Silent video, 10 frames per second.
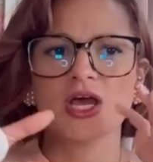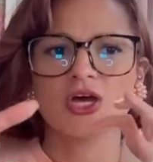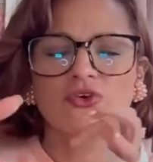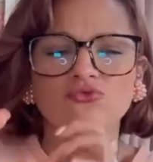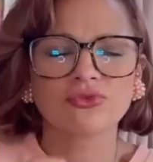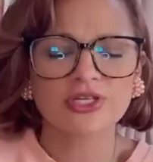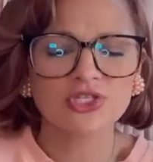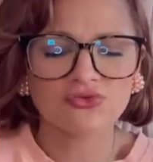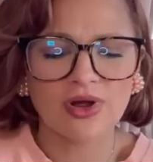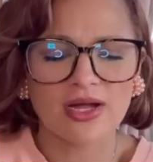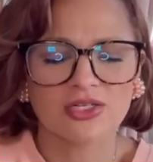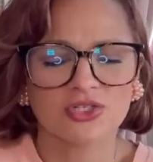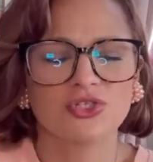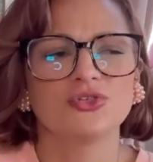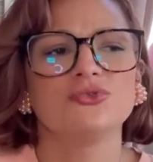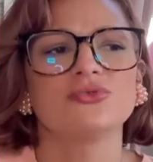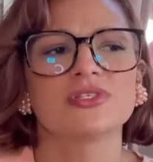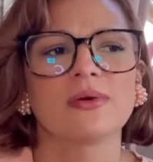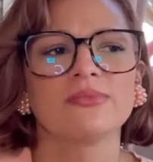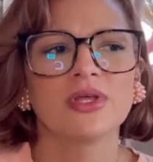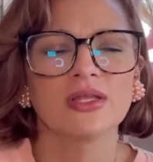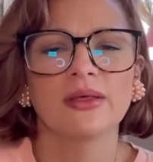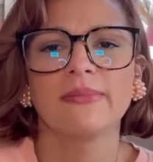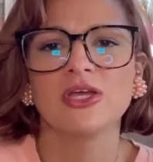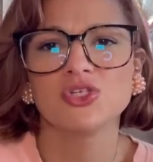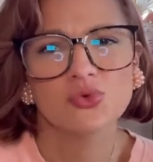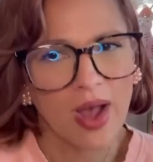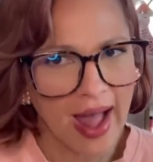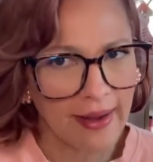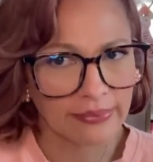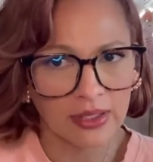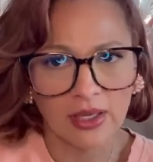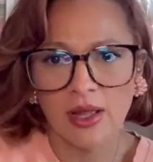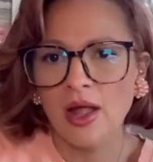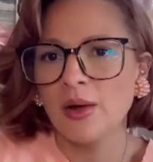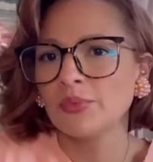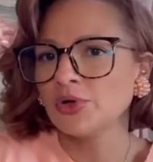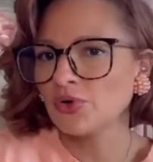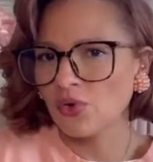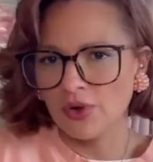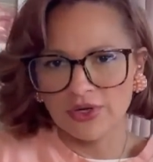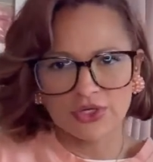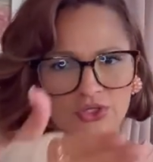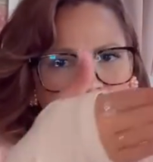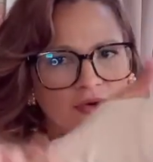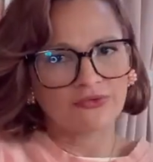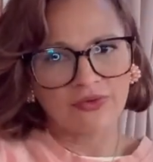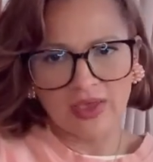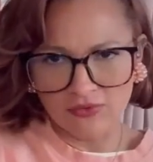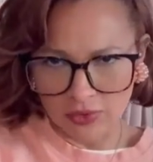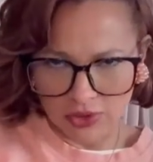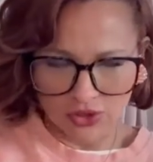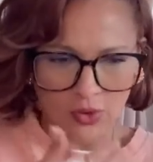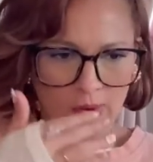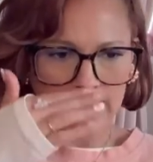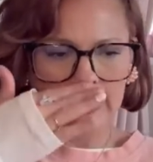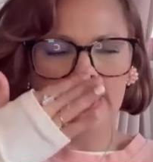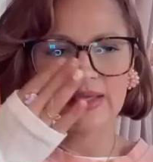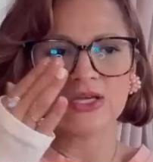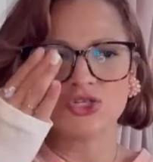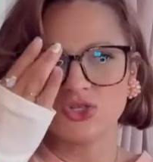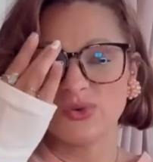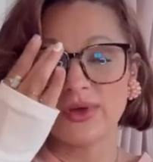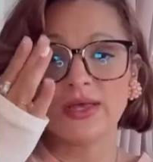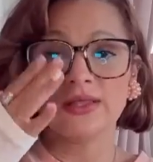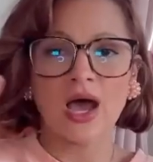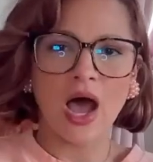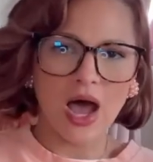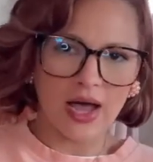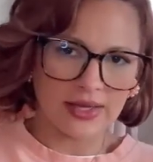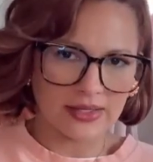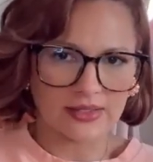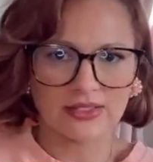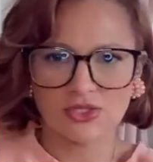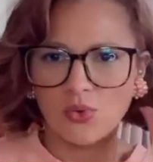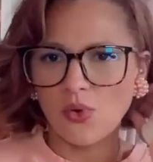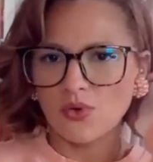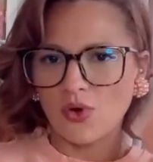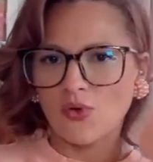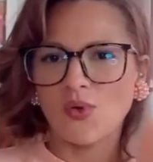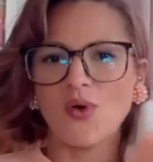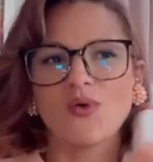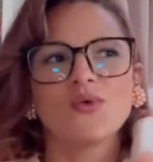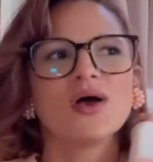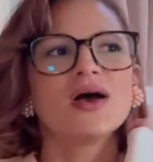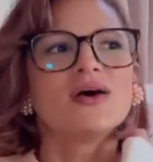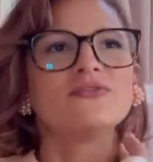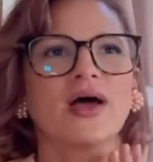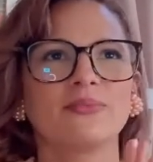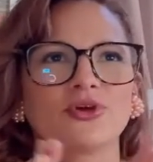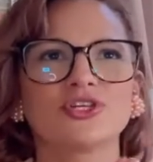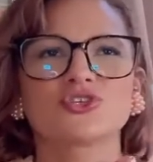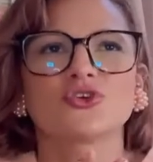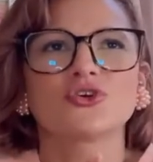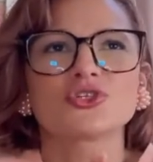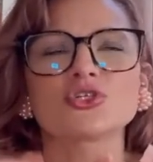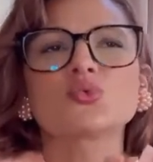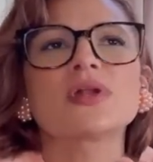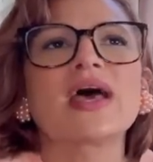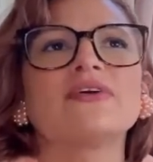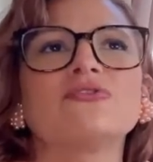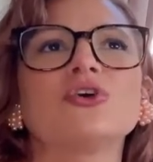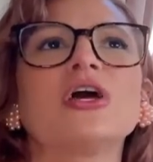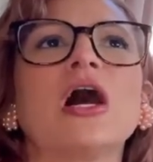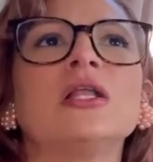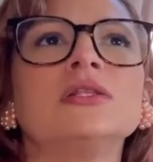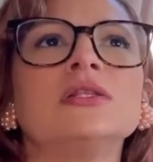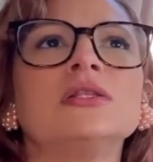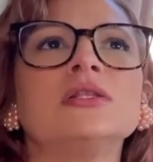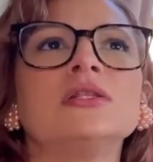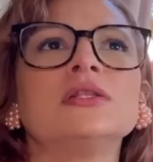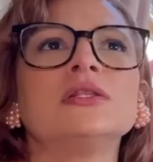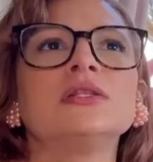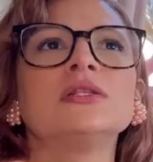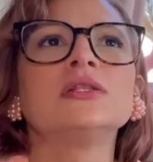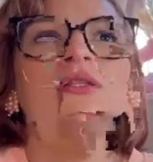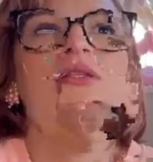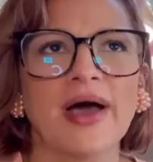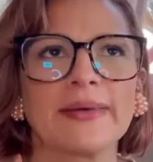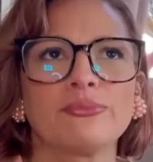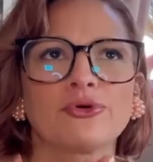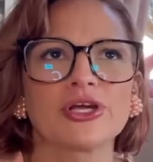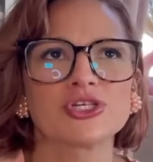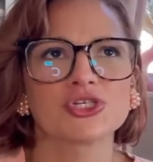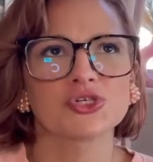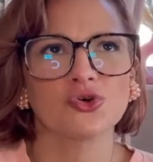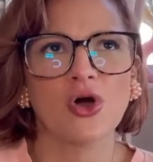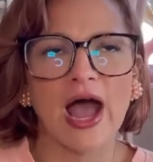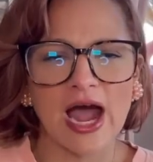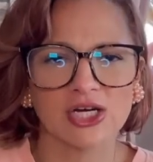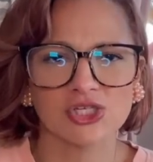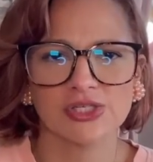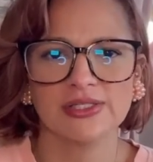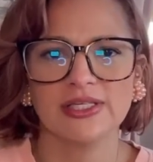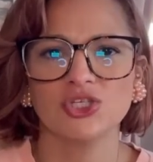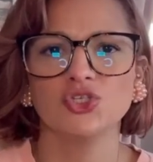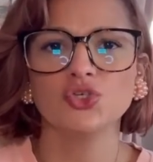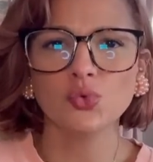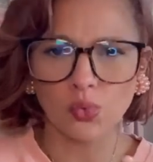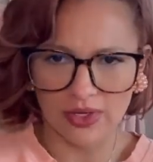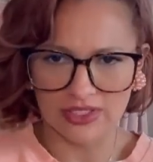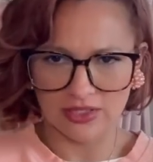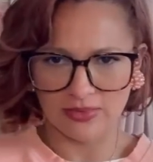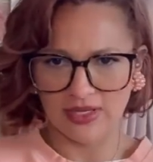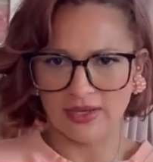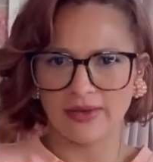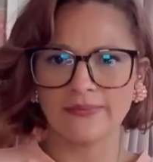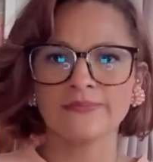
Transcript: Redirect to something that makes you happy. Put on your favorite song that gets you in the highest quote unquote vibration, or just whatever aligned vibration you want to be in.